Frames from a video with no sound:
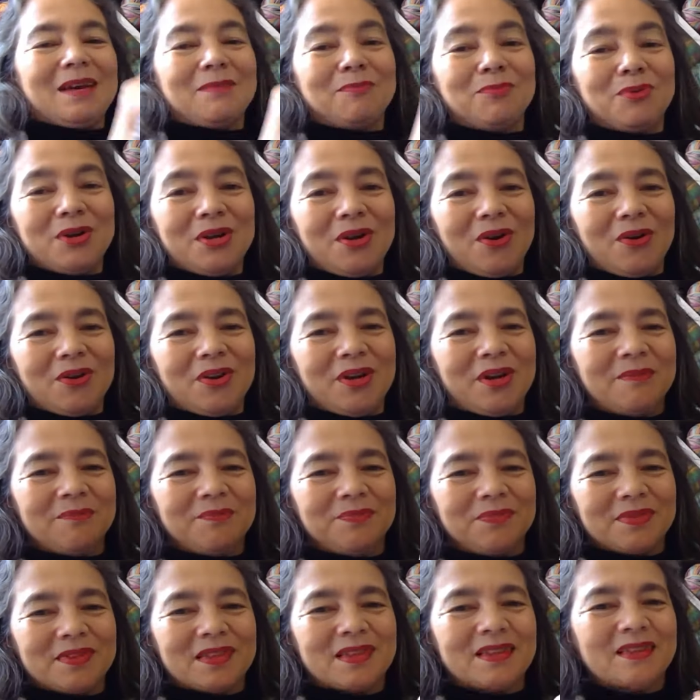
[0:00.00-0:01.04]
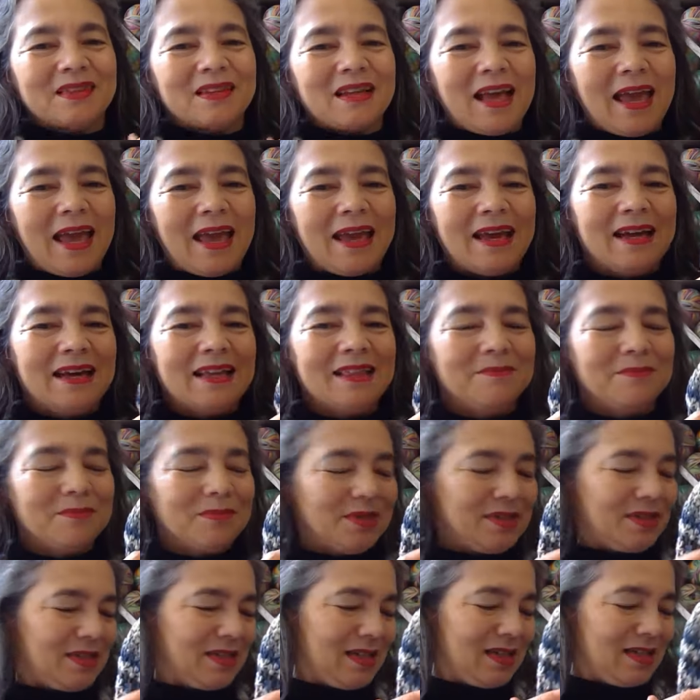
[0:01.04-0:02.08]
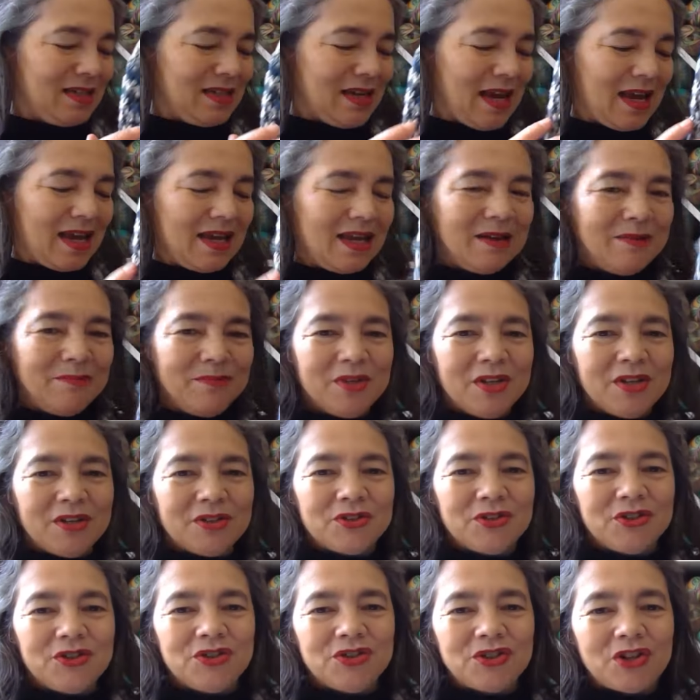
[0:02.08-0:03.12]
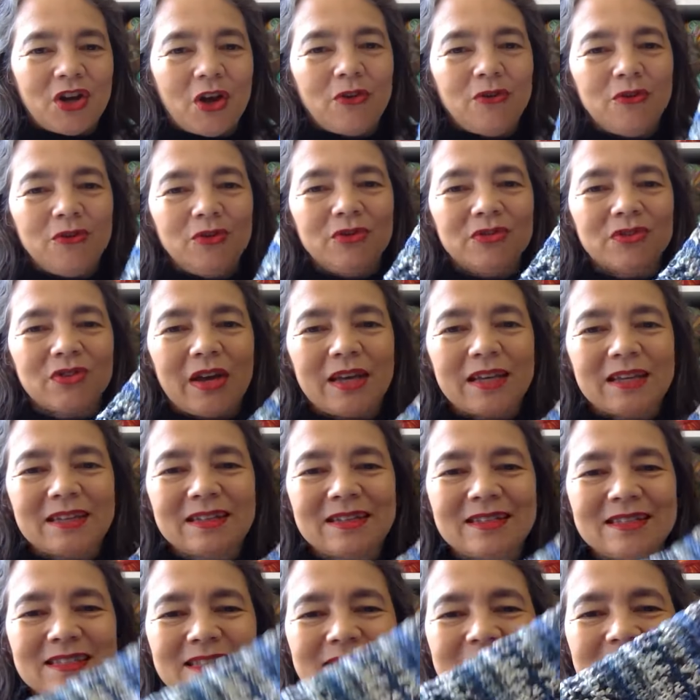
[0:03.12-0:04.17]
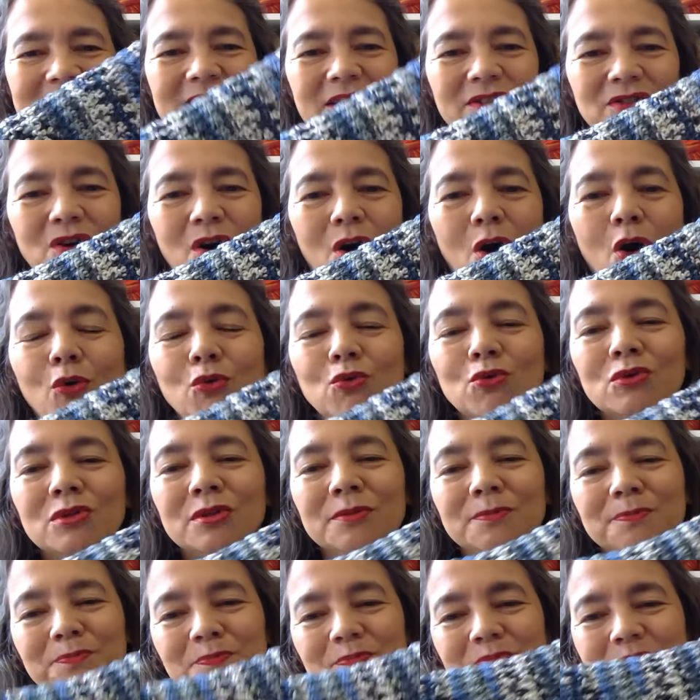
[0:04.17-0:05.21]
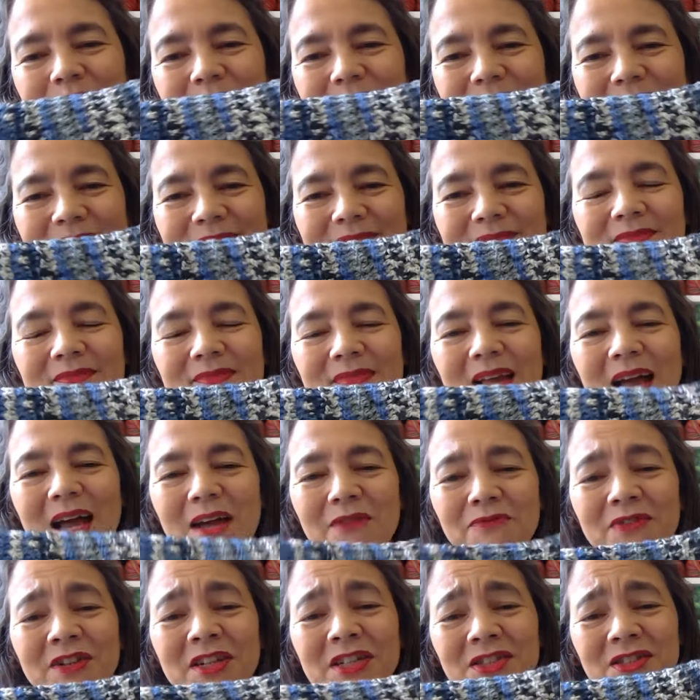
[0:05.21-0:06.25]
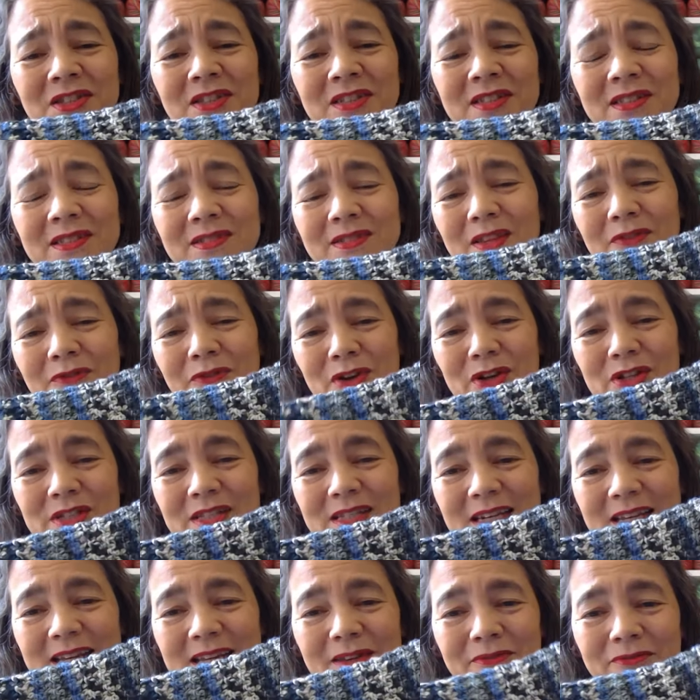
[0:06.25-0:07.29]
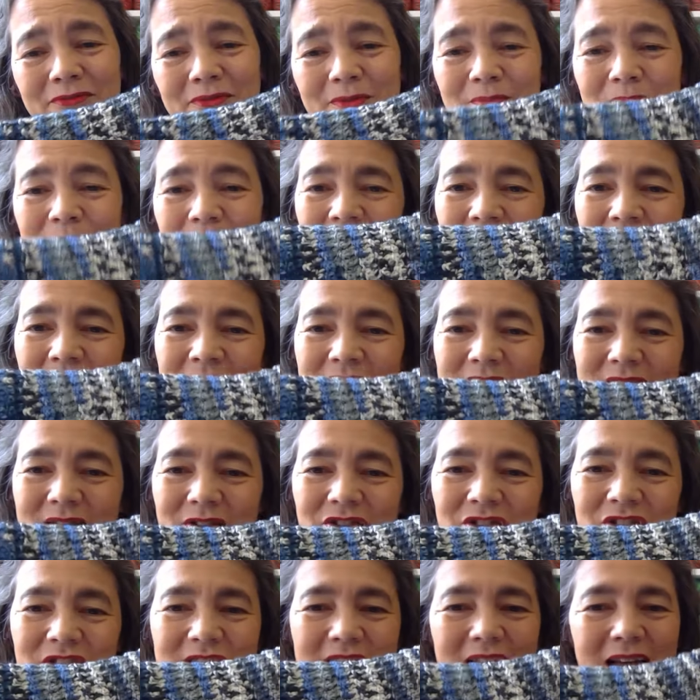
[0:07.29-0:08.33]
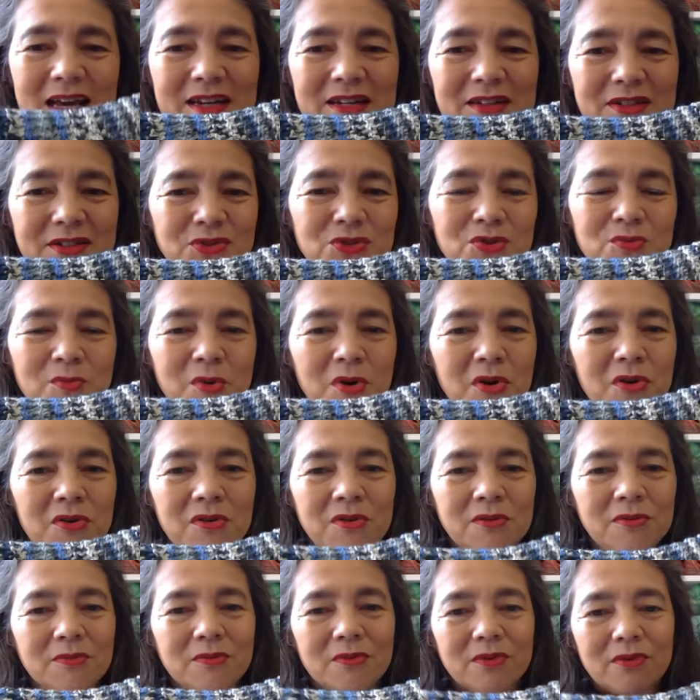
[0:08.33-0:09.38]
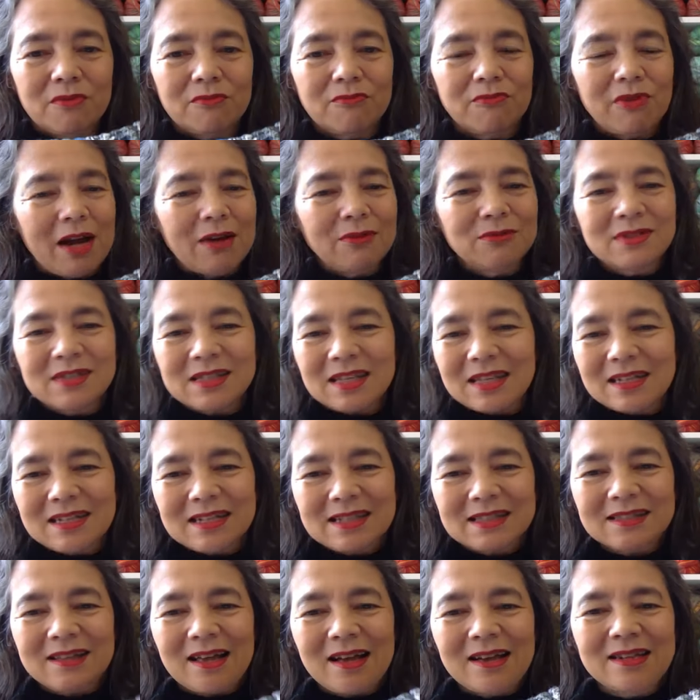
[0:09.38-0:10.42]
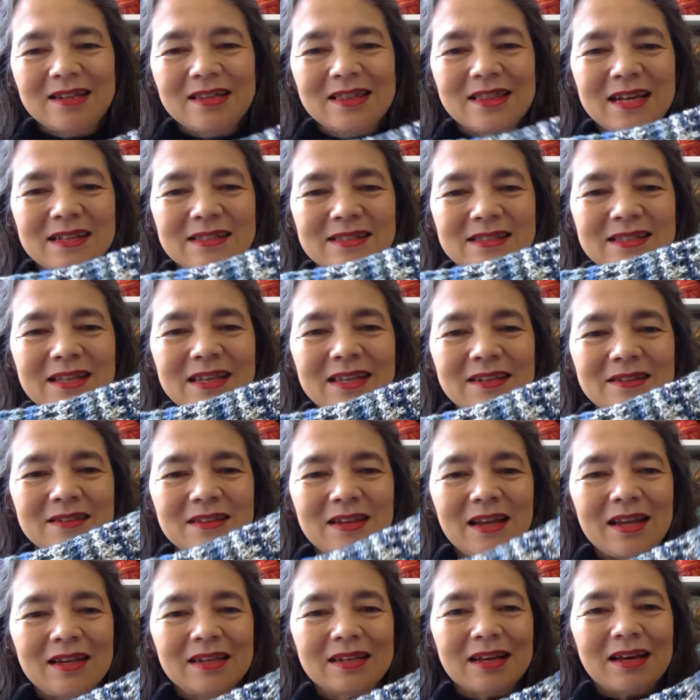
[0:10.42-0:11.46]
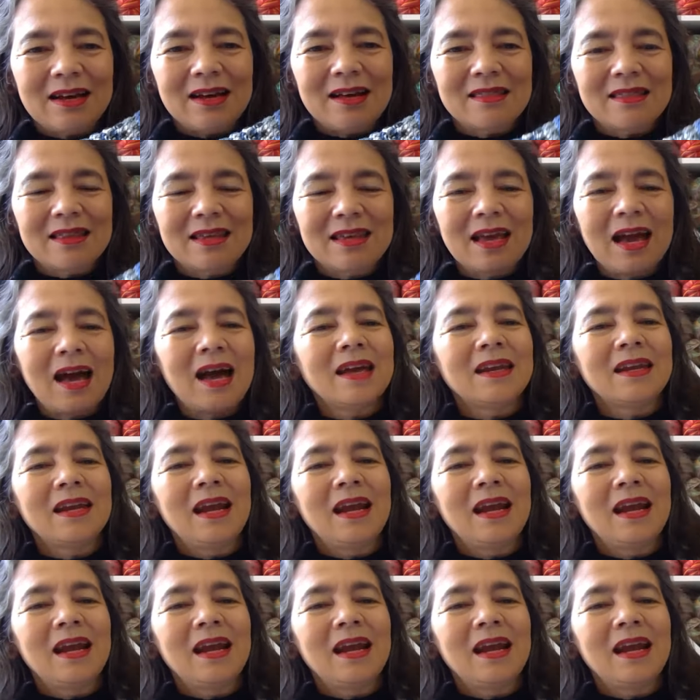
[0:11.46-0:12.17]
I put it on a hanger today to show you so it's easier to hold. I finished the first sleeve, so just added two more rounds and decided that's it, and cut the yarn.